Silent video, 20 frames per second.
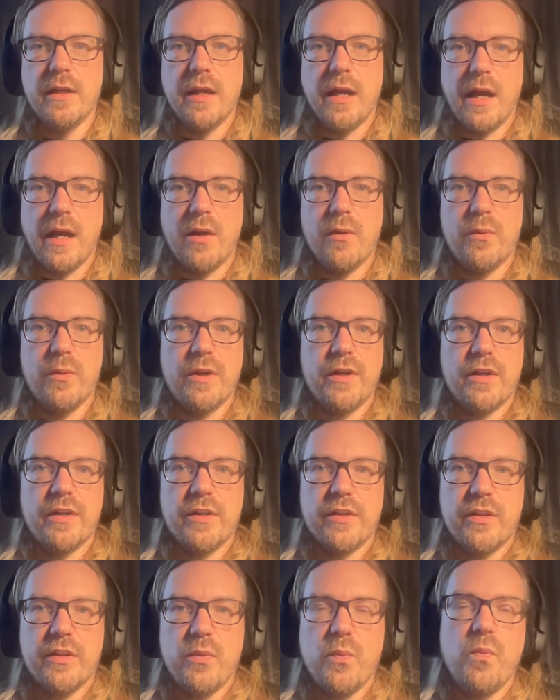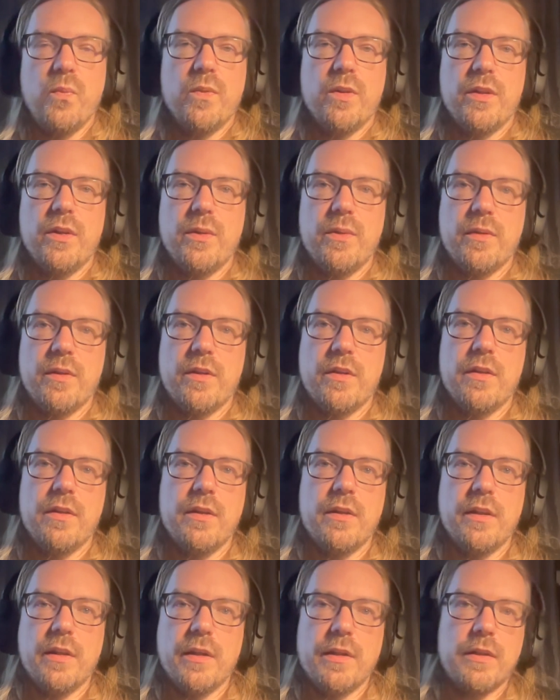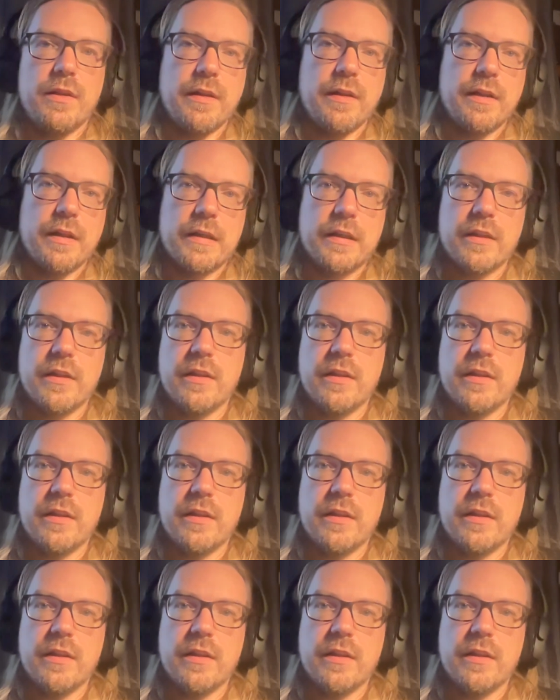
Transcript: hour that I